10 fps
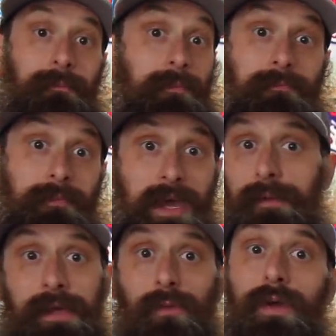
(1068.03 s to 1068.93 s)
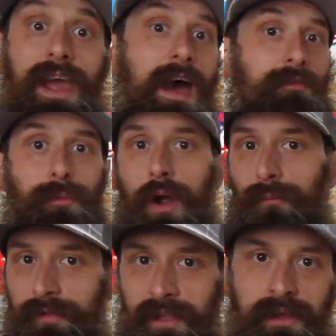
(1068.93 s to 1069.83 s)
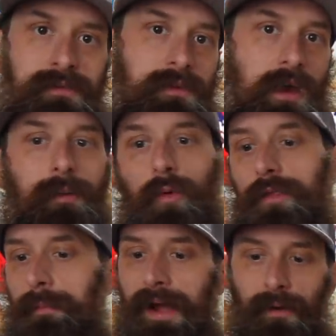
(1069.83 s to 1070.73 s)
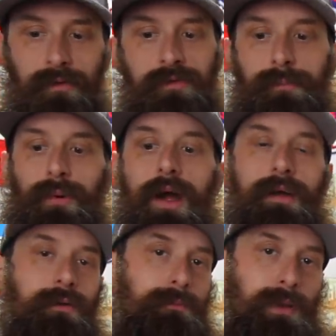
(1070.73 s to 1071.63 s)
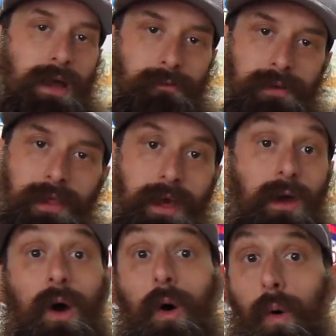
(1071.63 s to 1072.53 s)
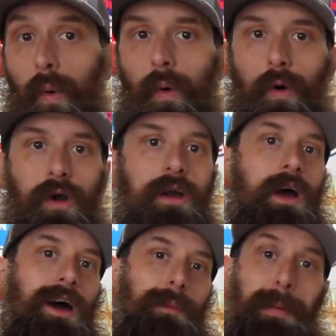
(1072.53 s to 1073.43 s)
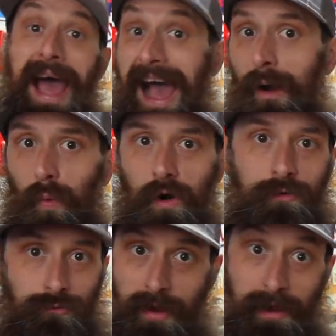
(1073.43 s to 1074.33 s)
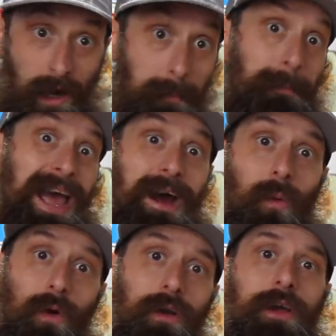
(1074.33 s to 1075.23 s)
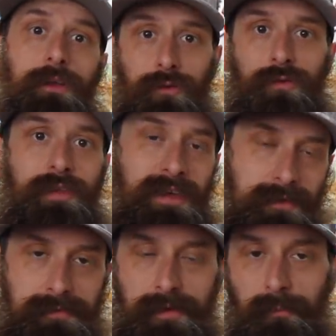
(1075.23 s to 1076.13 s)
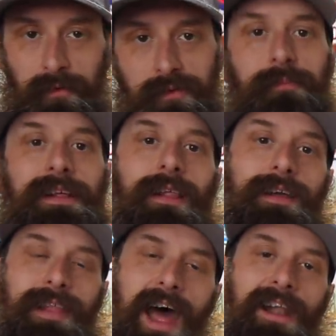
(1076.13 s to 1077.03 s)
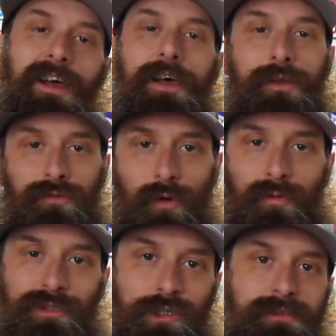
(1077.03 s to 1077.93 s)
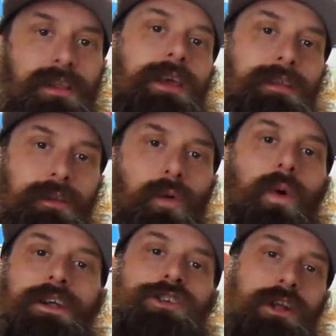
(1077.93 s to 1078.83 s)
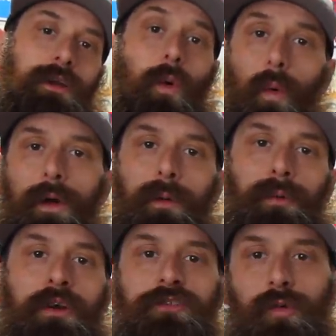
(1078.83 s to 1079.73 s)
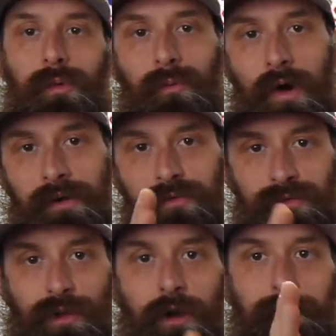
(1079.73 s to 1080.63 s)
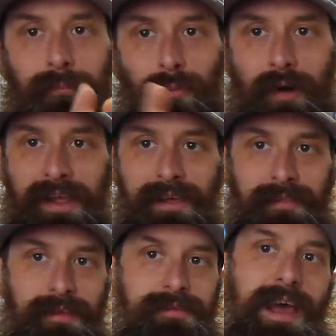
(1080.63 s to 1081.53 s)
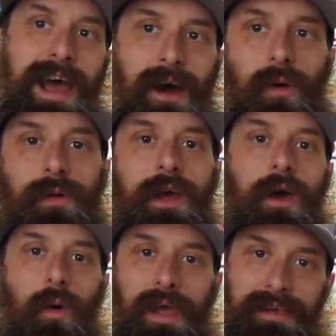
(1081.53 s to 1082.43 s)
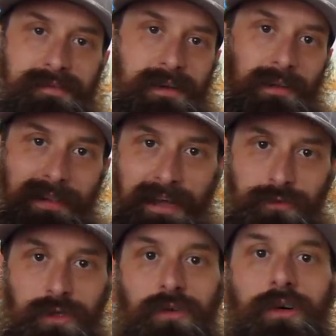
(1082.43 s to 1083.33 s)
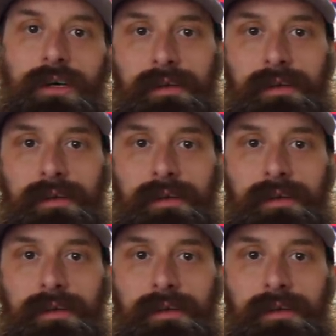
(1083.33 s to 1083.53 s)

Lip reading: Maybe we have a problem with the ECM or the power supply relay or power, straight up power to the ECM or something like that. So just like in the question on oil pressure, we want to start breaking this out. Is it electrical?